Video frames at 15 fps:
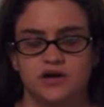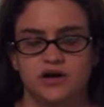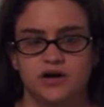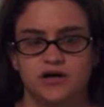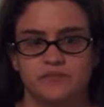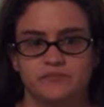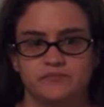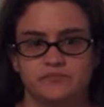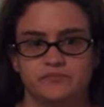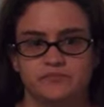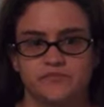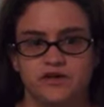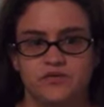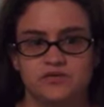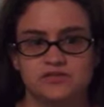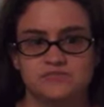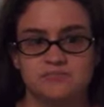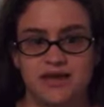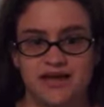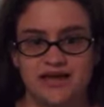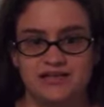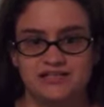Um, it was
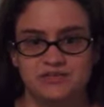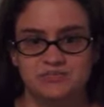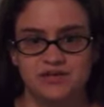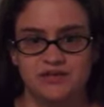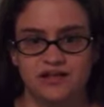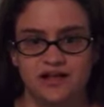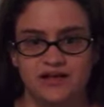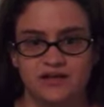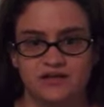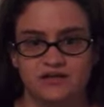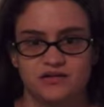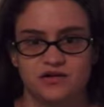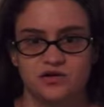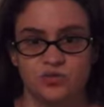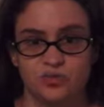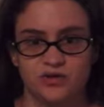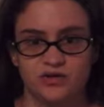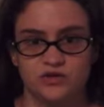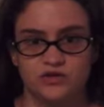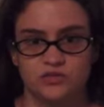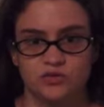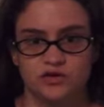made to be like a
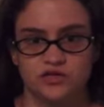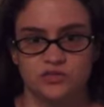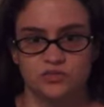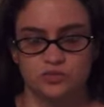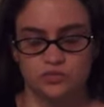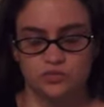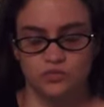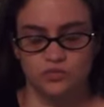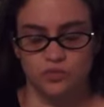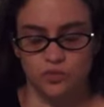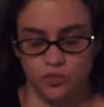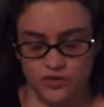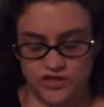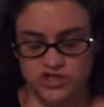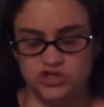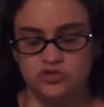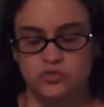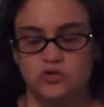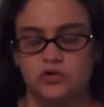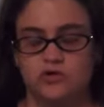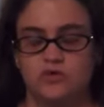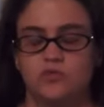real,
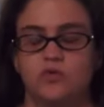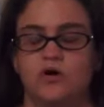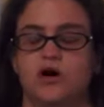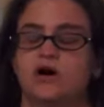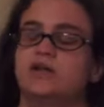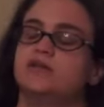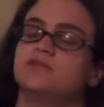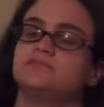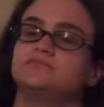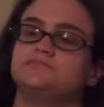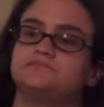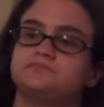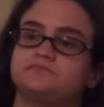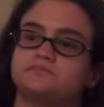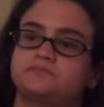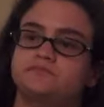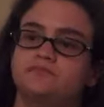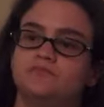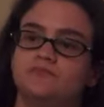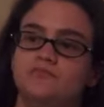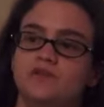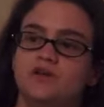ritual wand.
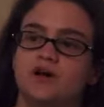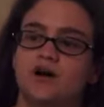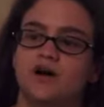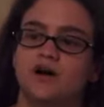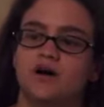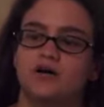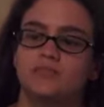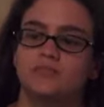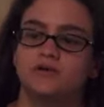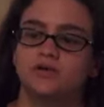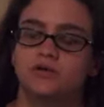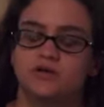Um,